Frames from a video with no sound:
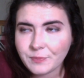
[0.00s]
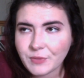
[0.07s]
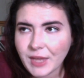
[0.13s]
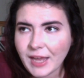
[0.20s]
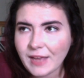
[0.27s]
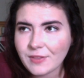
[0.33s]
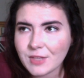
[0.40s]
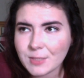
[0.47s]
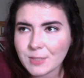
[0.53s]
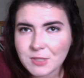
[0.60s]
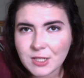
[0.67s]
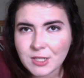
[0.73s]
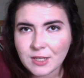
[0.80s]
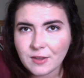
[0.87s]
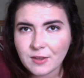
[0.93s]
And this
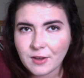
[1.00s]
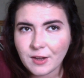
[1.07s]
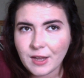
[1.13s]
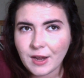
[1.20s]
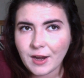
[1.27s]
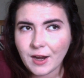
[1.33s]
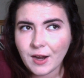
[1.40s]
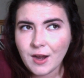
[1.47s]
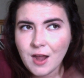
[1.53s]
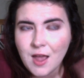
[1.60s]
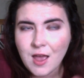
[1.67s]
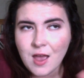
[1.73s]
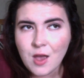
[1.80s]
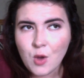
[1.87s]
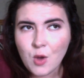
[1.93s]
particular year,
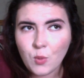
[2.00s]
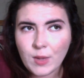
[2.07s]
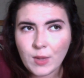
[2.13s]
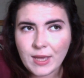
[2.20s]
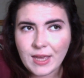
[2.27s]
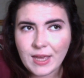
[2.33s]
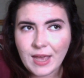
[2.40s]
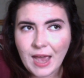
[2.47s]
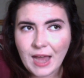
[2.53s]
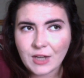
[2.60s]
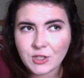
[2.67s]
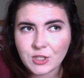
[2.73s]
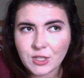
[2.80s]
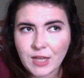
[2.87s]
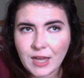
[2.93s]
we
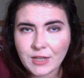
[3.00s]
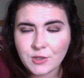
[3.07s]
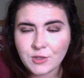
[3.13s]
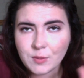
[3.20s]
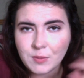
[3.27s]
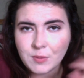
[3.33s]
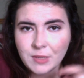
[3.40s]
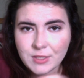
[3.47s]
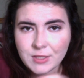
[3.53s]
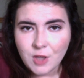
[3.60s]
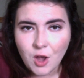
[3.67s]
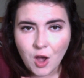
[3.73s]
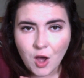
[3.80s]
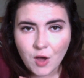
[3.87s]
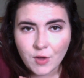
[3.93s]
actually had to replace
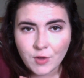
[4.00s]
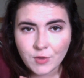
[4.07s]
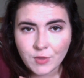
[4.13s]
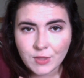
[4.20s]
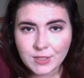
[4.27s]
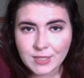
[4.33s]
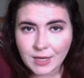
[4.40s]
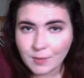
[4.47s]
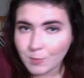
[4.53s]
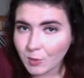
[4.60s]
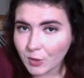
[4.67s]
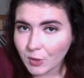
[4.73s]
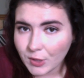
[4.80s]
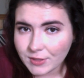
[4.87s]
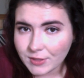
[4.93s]
all the deck
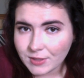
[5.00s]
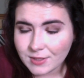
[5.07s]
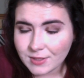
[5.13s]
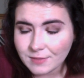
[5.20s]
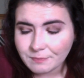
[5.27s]
boards